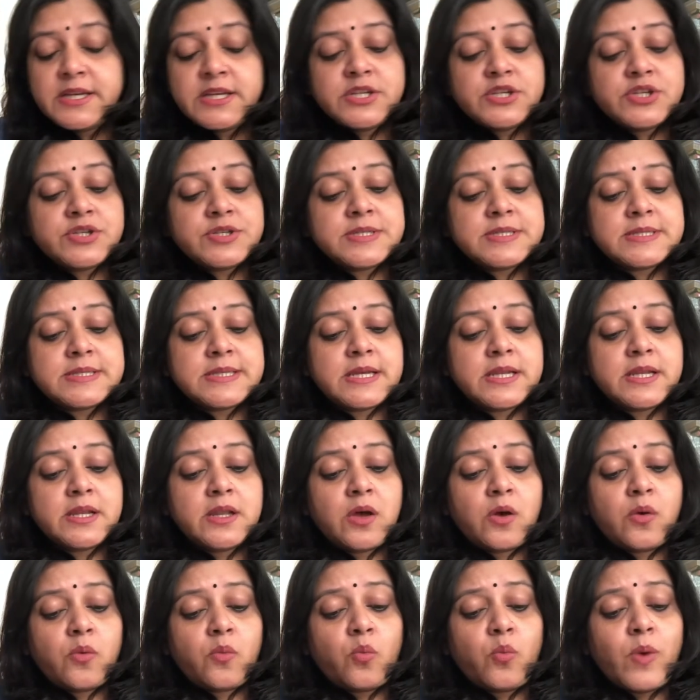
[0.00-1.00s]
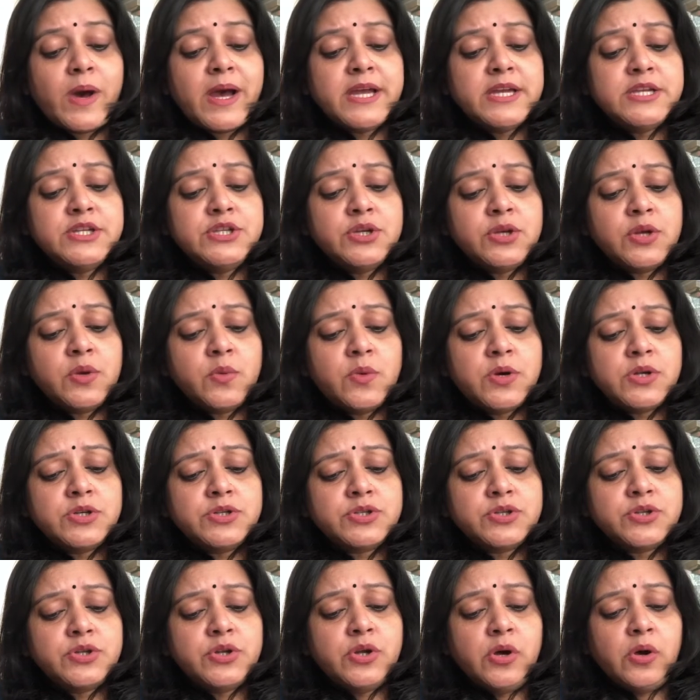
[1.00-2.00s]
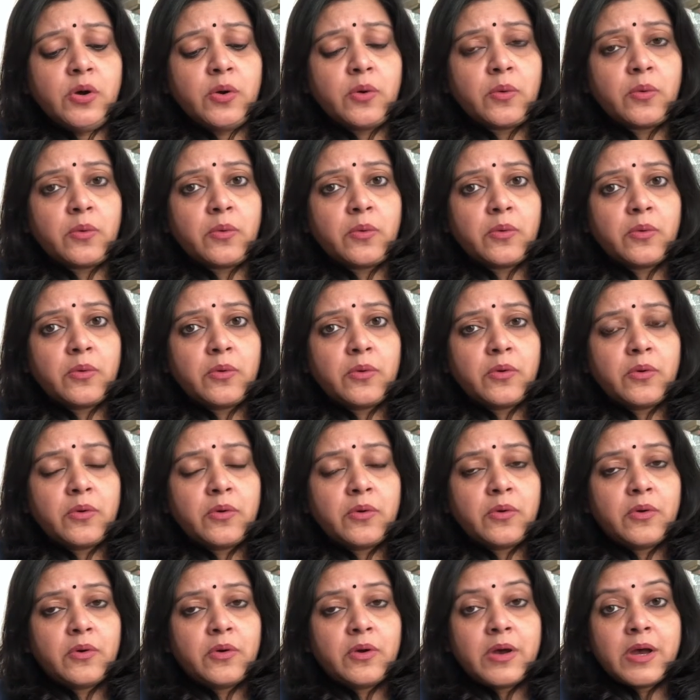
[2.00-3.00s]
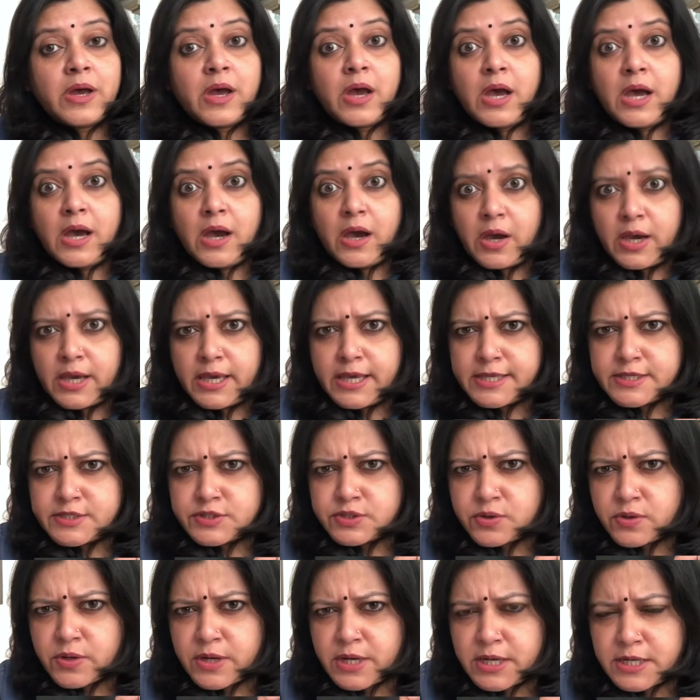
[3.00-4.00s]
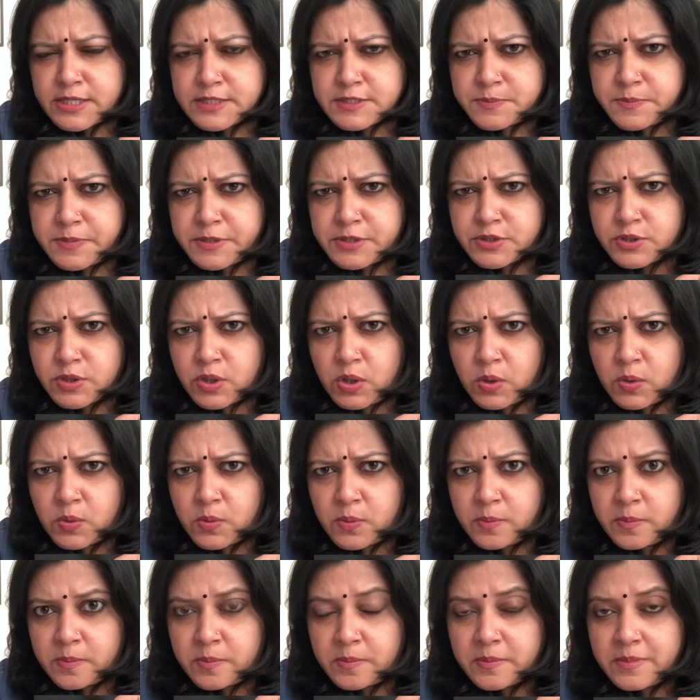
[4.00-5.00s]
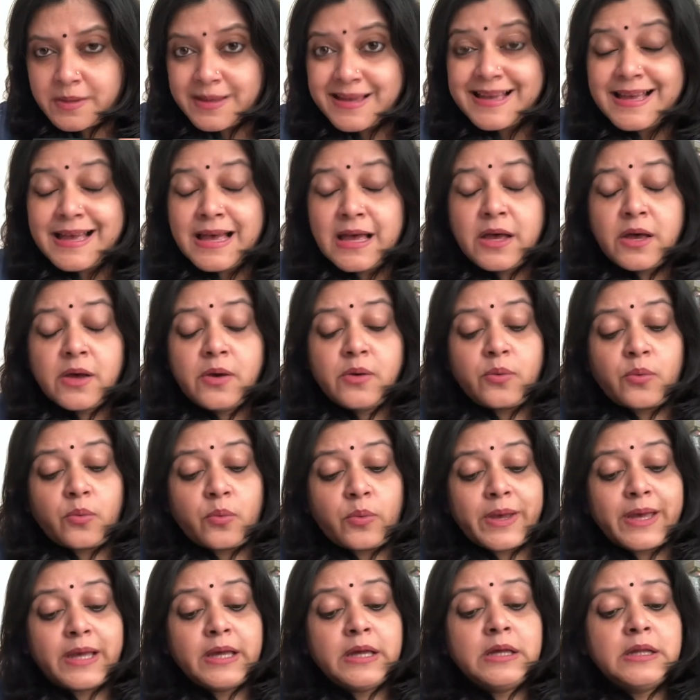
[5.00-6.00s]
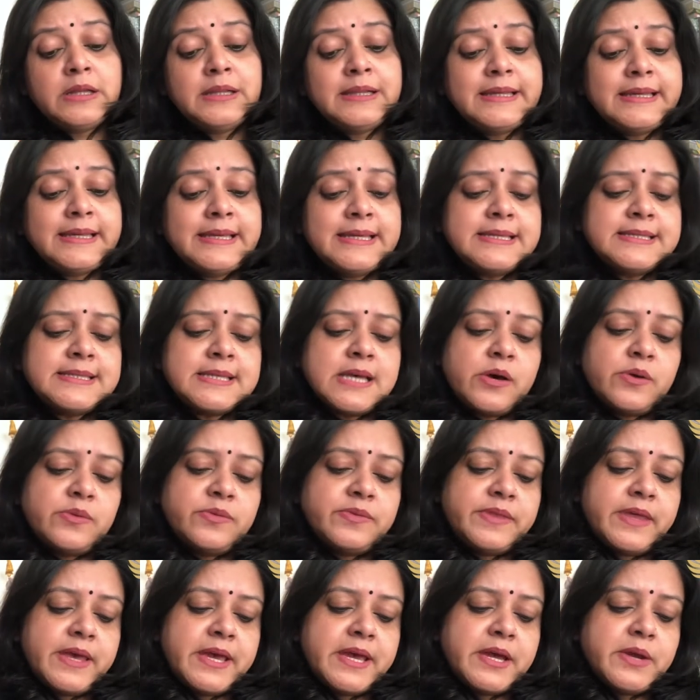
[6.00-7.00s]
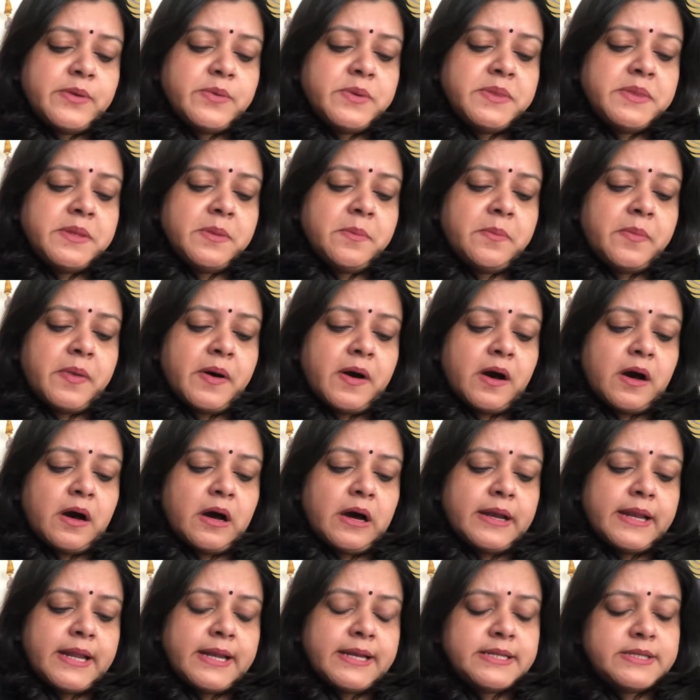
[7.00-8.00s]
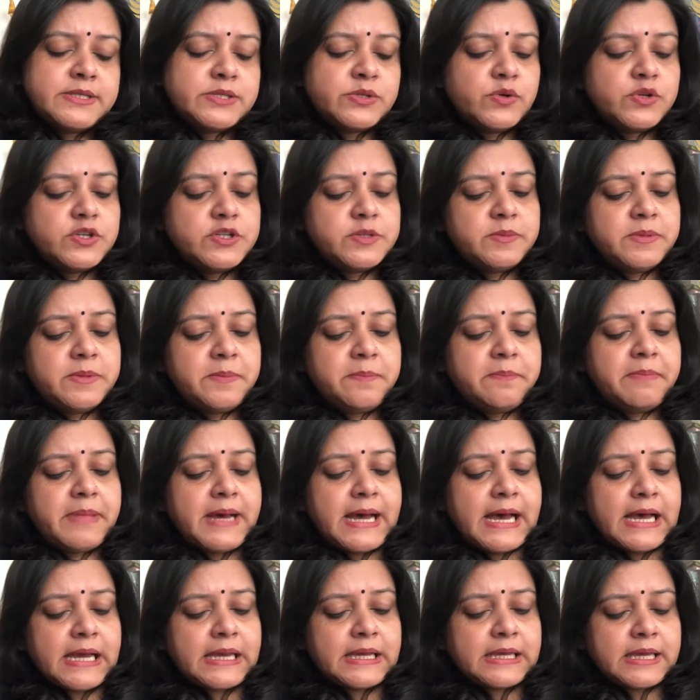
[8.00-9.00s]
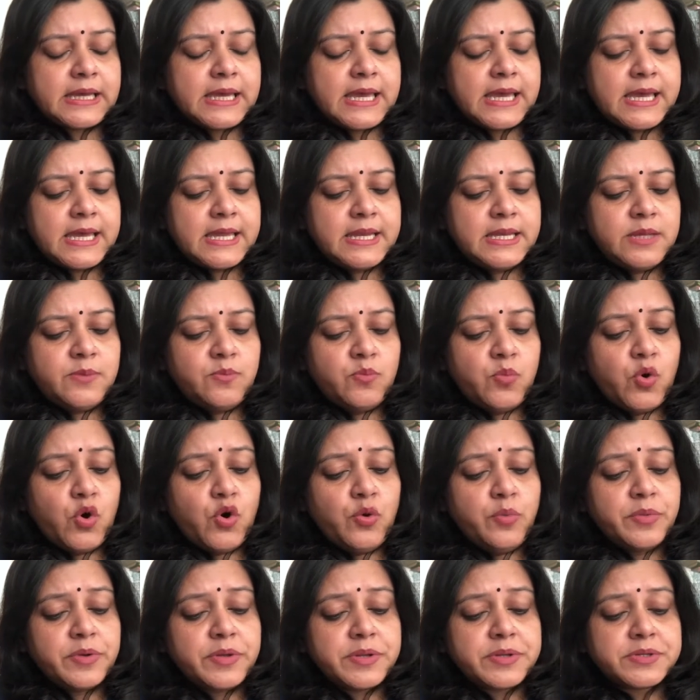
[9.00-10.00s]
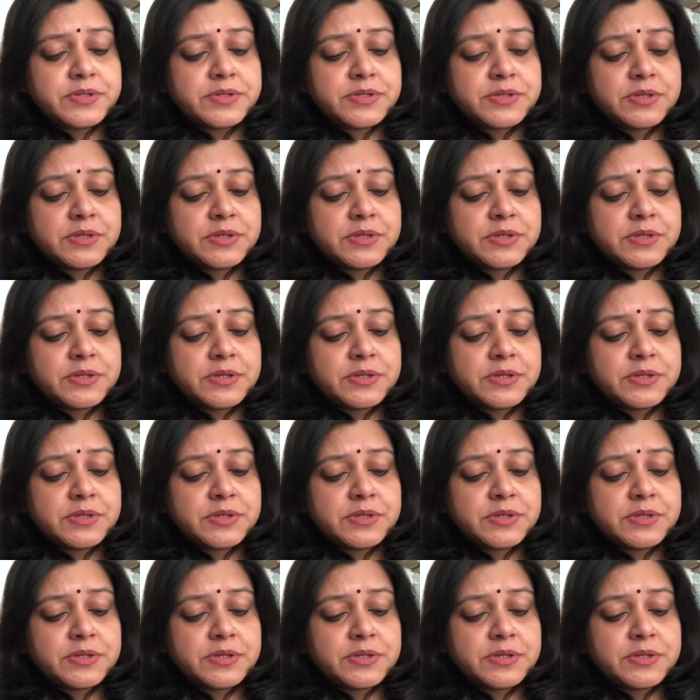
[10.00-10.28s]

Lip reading: She said, "Why do you want to know?" "Is your husband home?" "Well, he's out there in the barn and he's going to be back any moment."